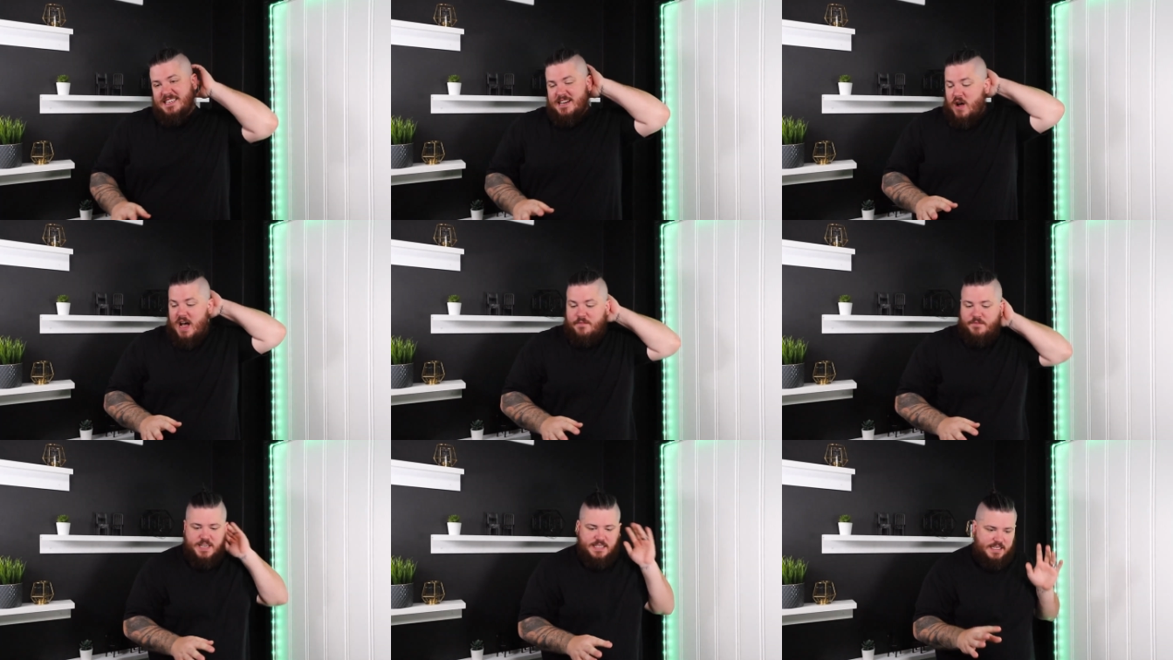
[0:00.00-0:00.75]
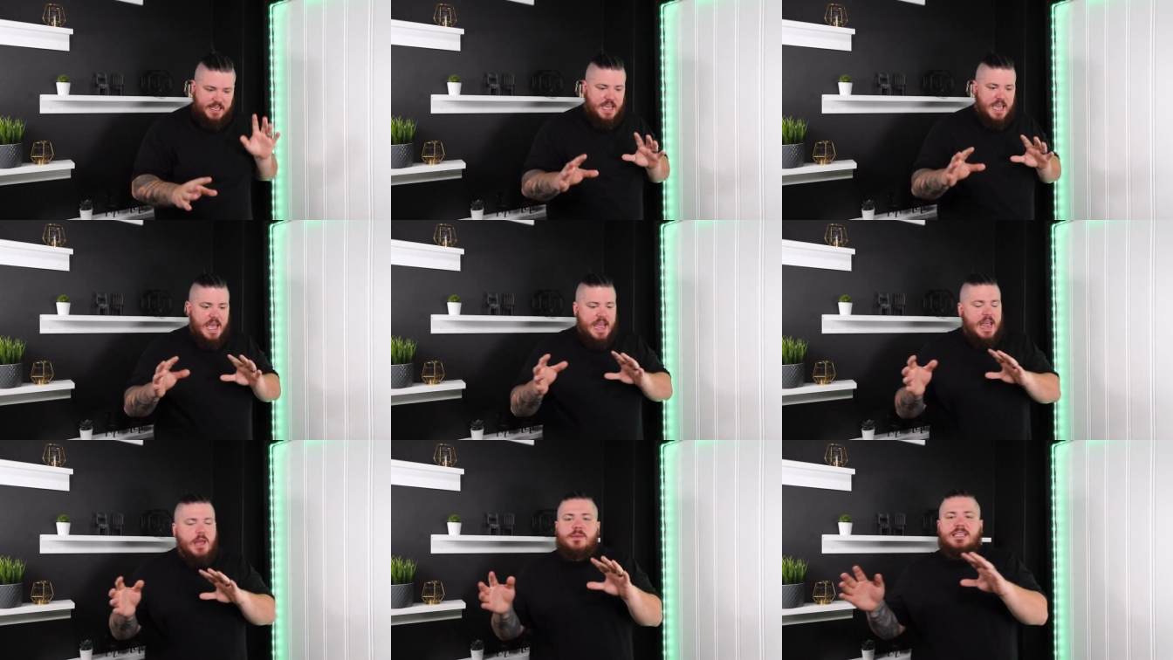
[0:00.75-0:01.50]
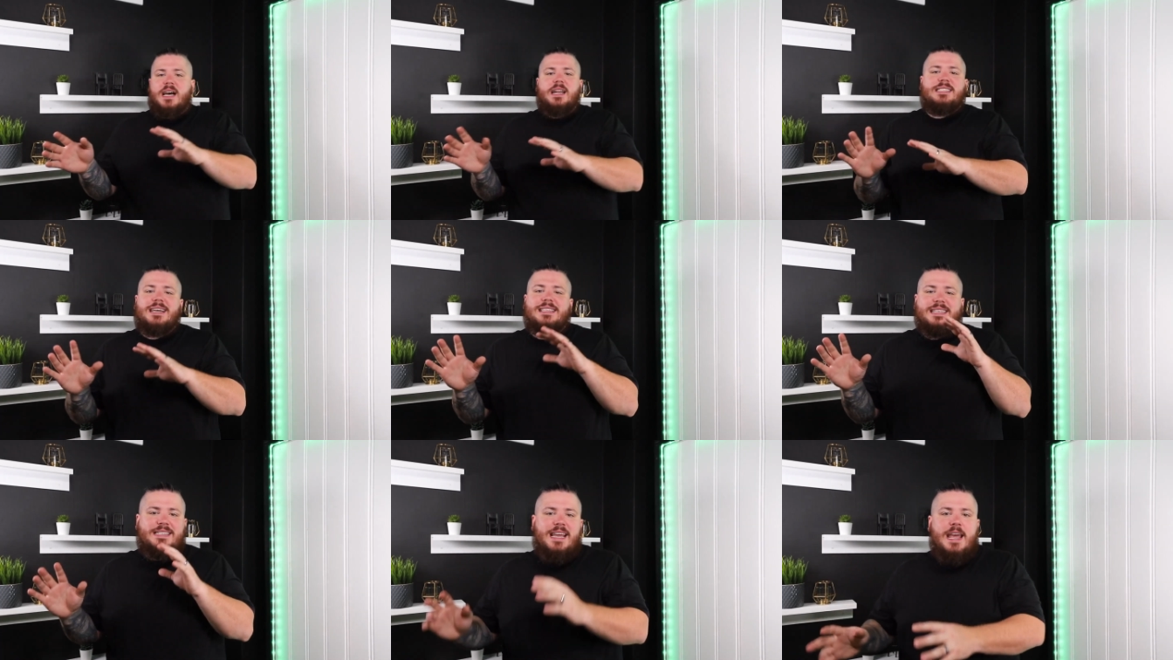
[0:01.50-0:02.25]
Now, obviously, Amazon is not
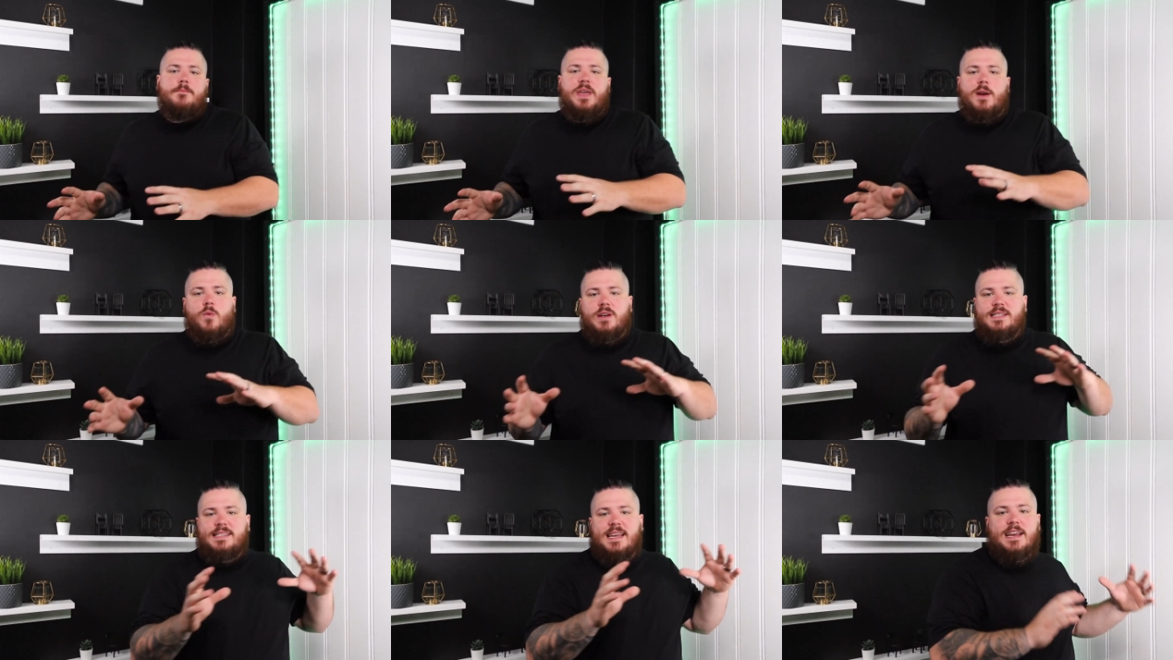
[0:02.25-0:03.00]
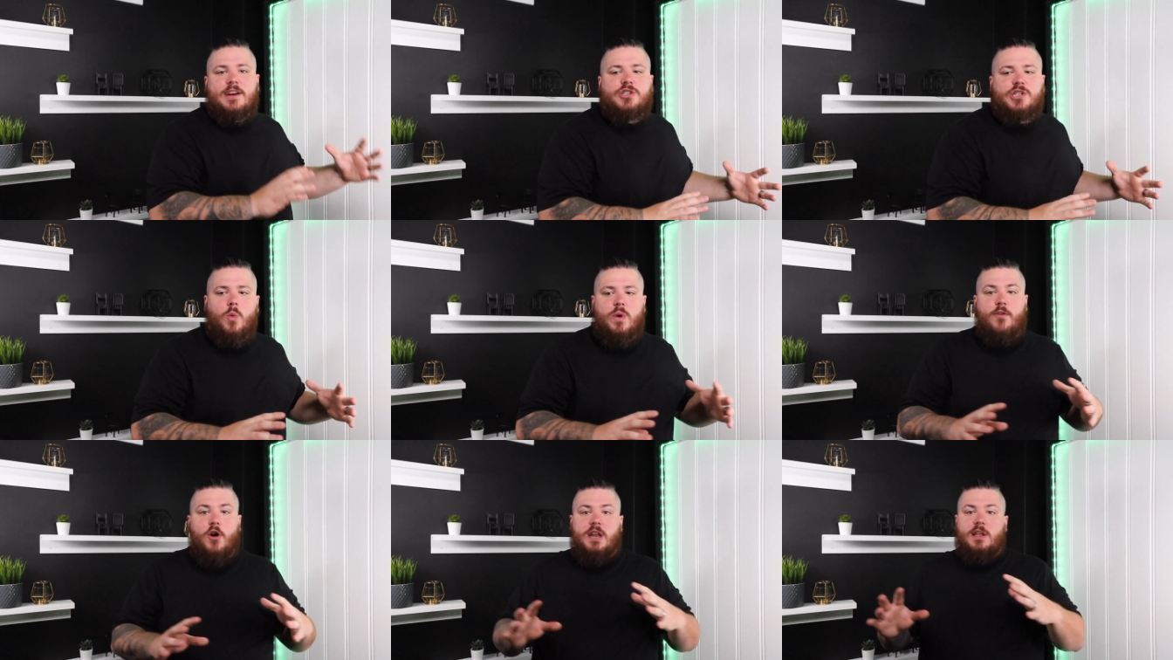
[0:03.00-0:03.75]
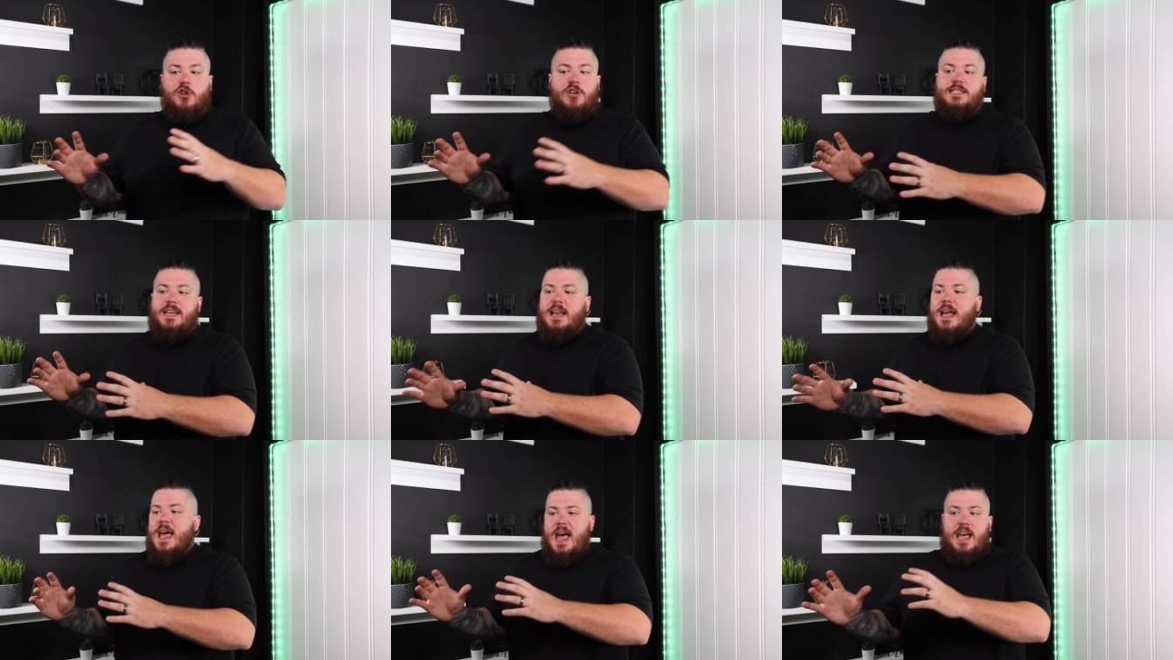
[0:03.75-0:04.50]
the same that it was 10 years ago. We've already looked at,
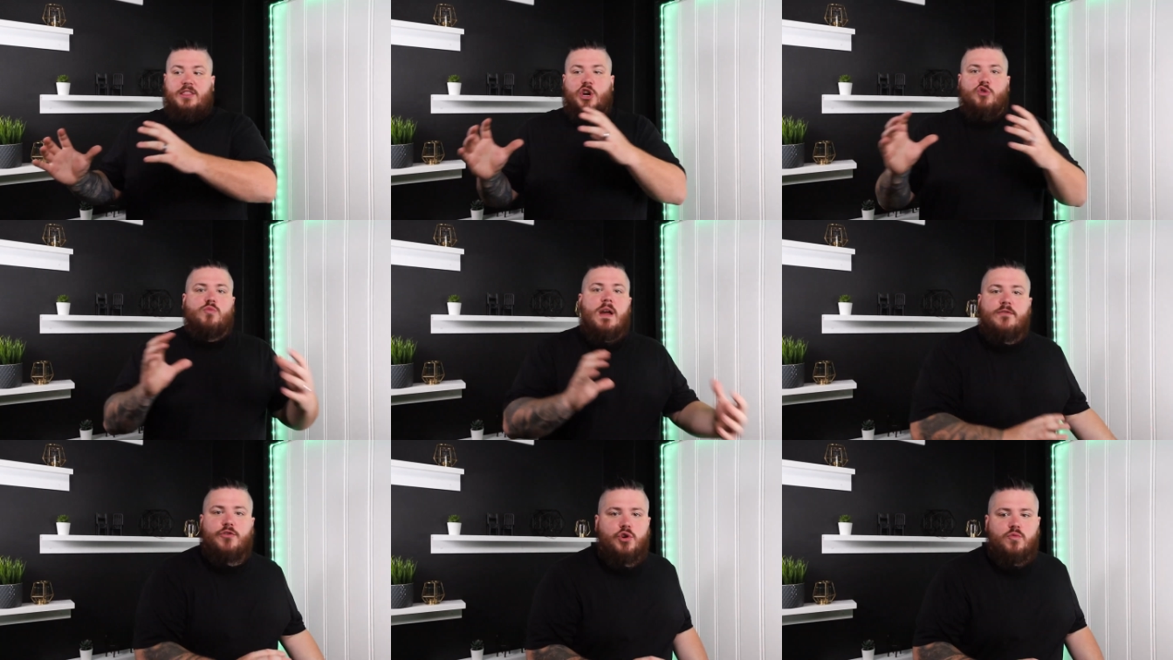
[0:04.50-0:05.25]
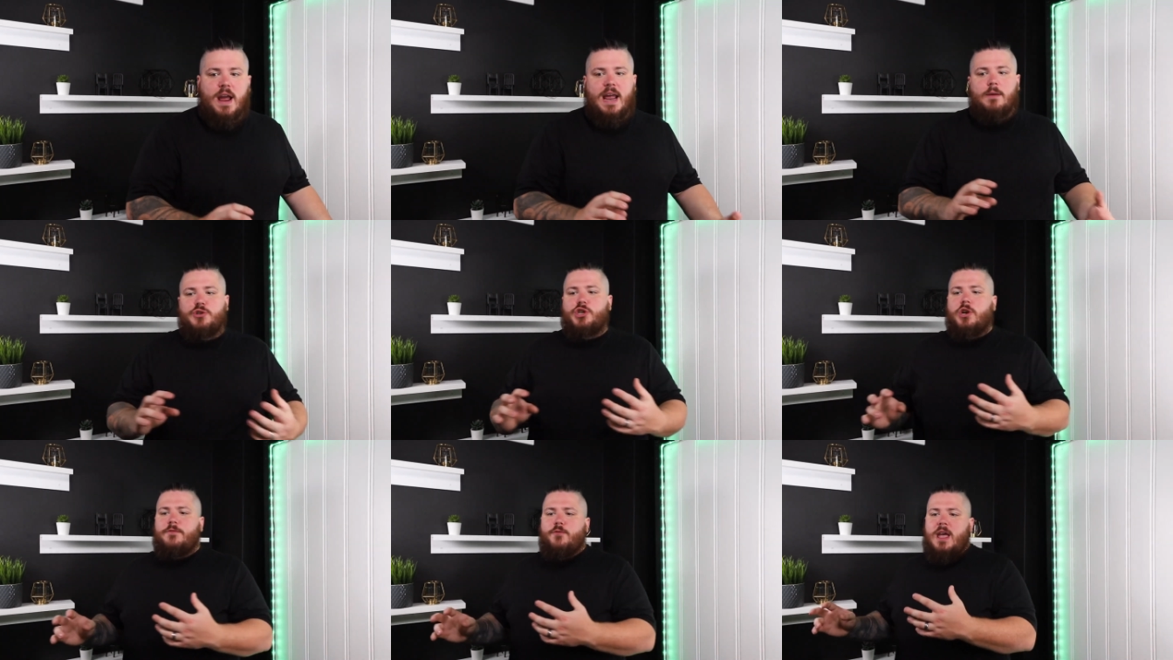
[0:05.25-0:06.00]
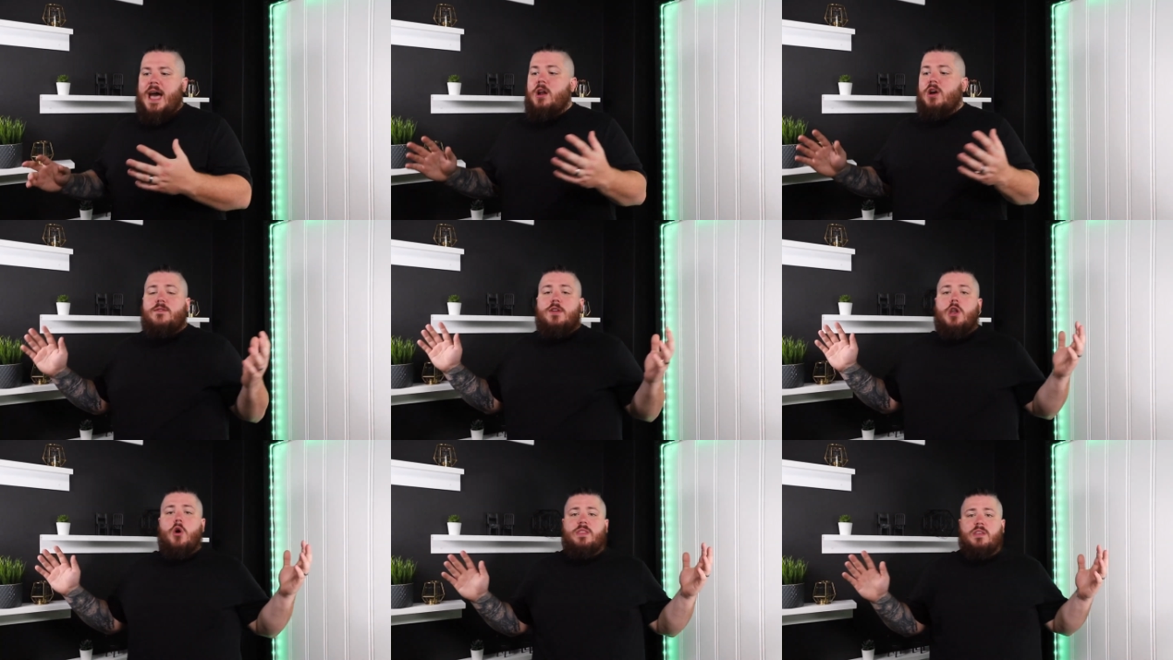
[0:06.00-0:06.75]
at their revenue, right? I'm sure if we, I don't even
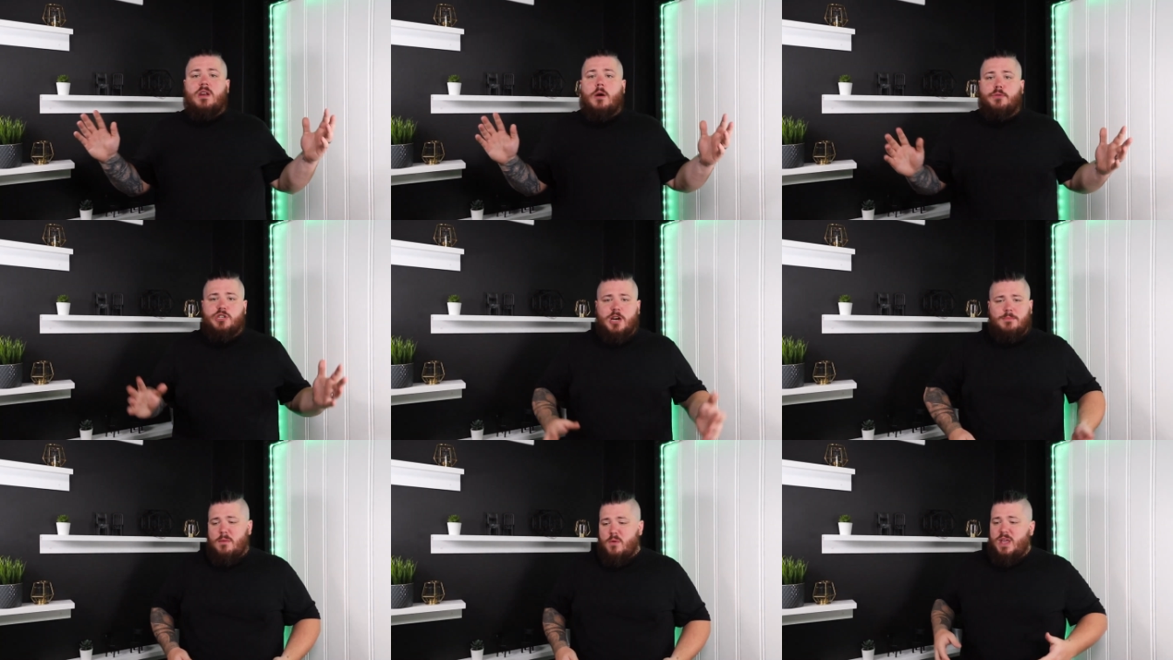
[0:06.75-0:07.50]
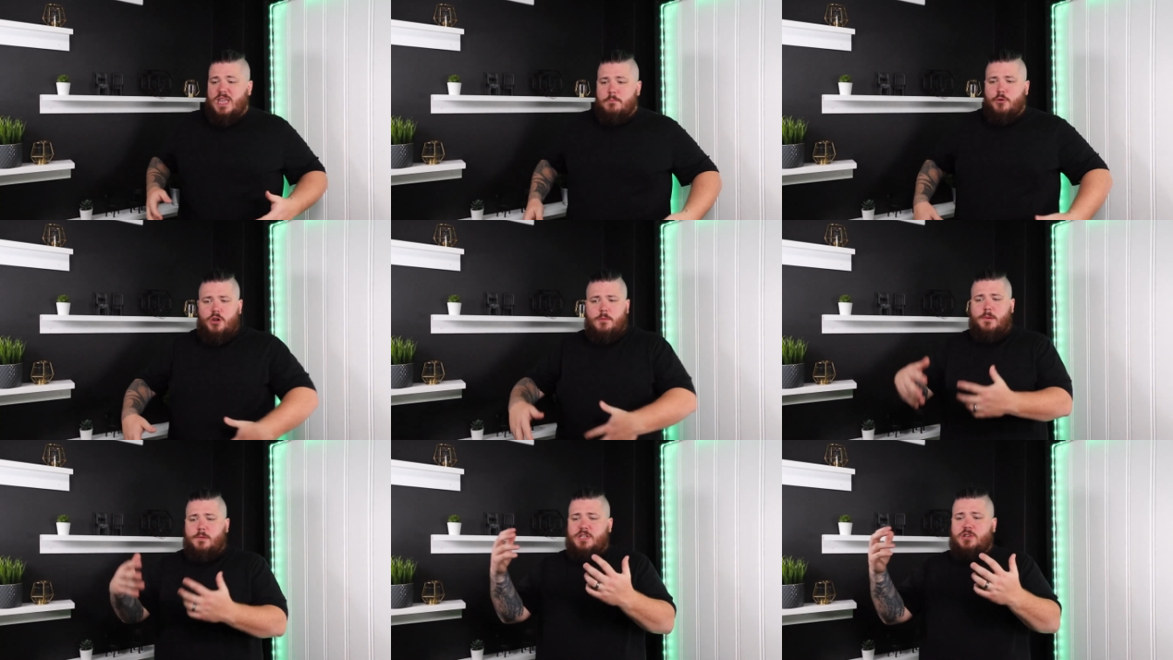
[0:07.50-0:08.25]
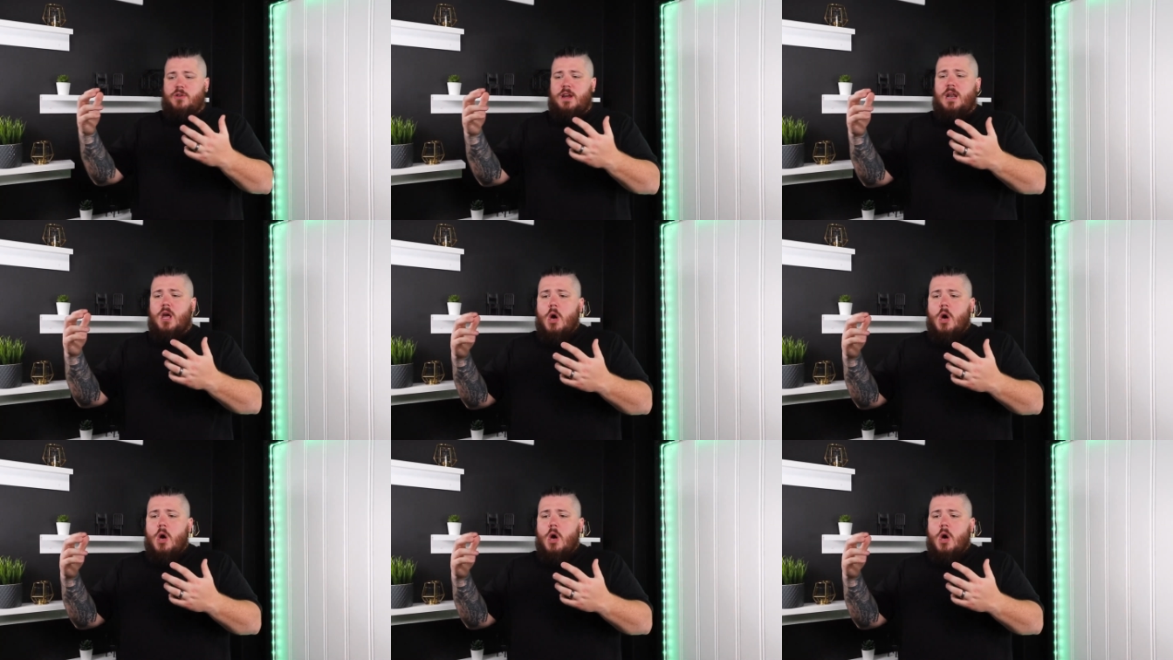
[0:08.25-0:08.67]
know what the numbers are. Maybe we can pull it up on the screen.